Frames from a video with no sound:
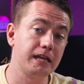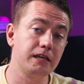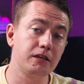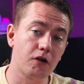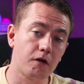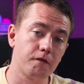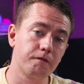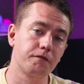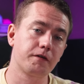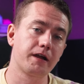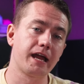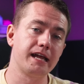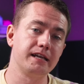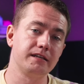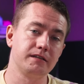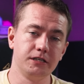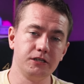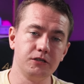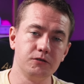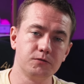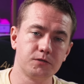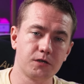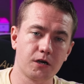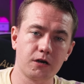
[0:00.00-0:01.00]
And don't forget
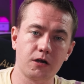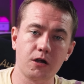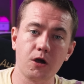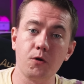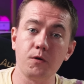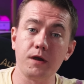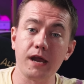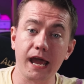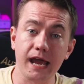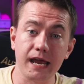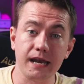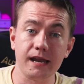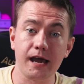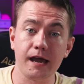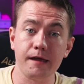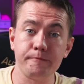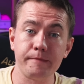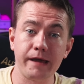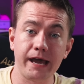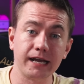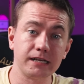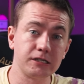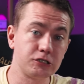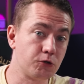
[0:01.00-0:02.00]
to use our code
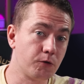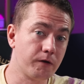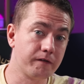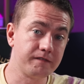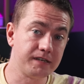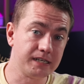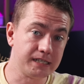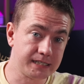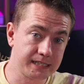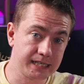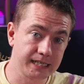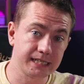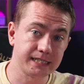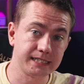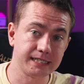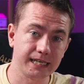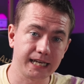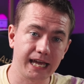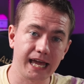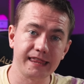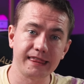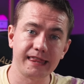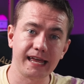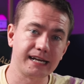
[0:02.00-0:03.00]
A9MAXUFD6 to
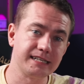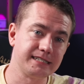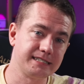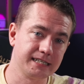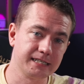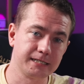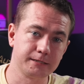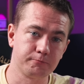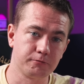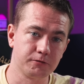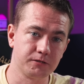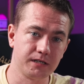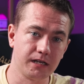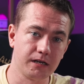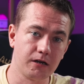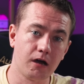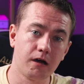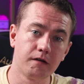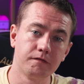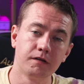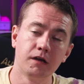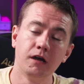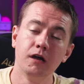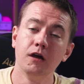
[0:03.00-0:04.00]
get that 6%
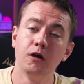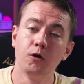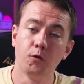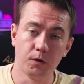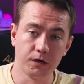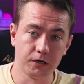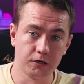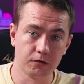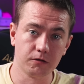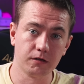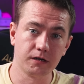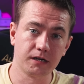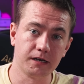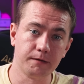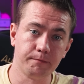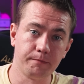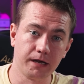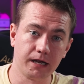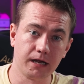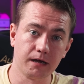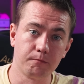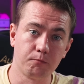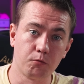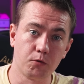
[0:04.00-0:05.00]
off when you're looking to
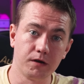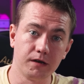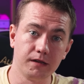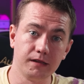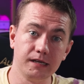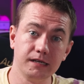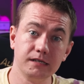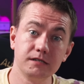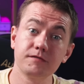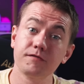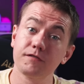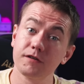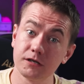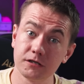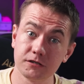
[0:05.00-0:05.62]
pick up one of these for